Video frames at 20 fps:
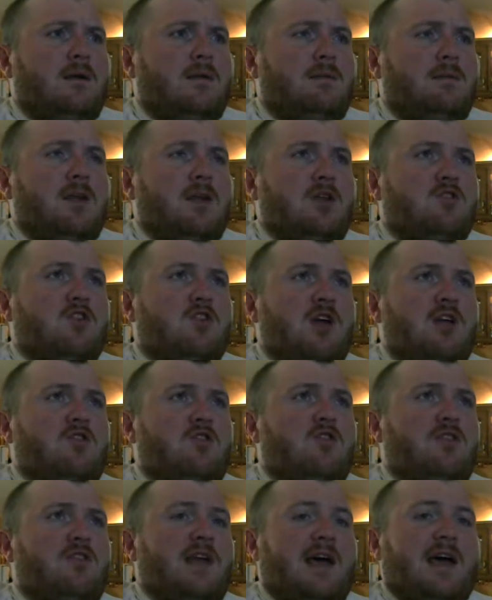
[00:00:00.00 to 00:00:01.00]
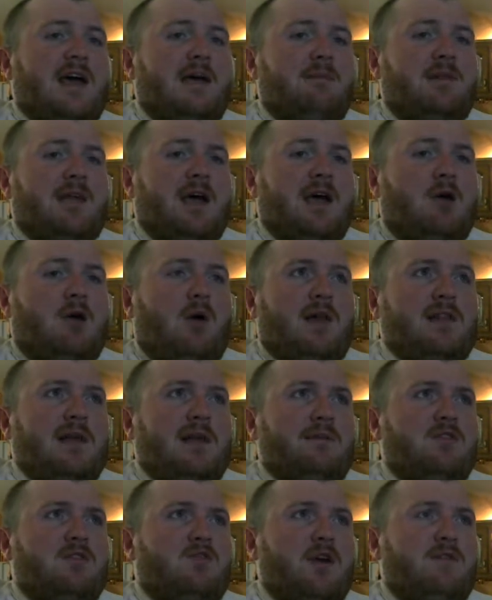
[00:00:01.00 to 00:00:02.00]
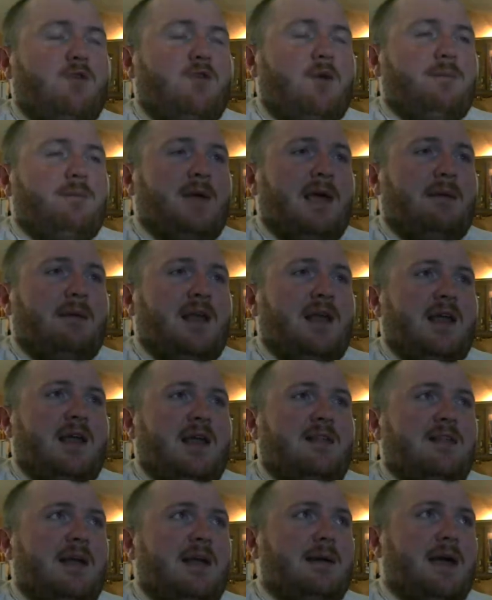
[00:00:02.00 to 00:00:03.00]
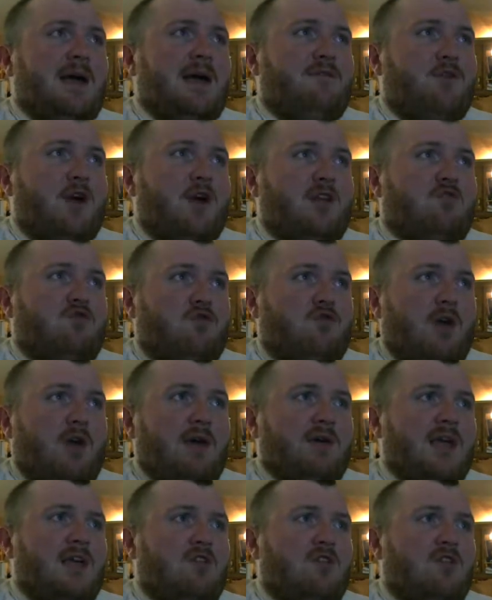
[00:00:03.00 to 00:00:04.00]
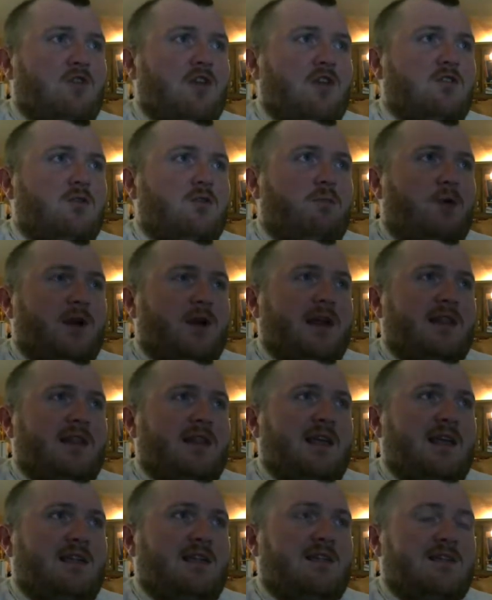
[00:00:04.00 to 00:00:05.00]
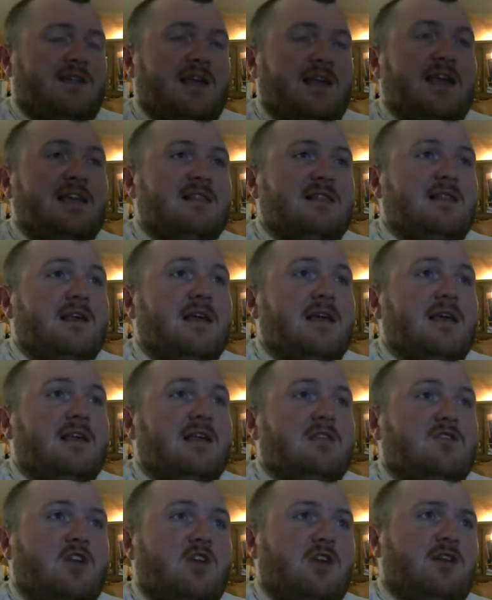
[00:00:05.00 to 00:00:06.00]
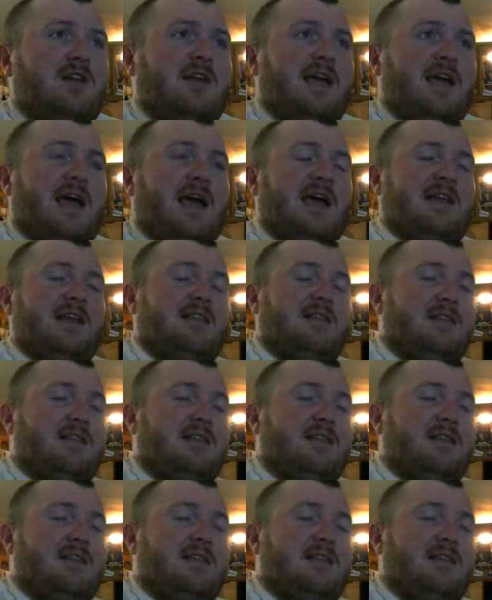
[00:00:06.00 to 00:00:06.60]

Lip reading: Peter Chill News Time is now 11:24 p.m. It is time now for a traffic and transit report on this late Saturday night.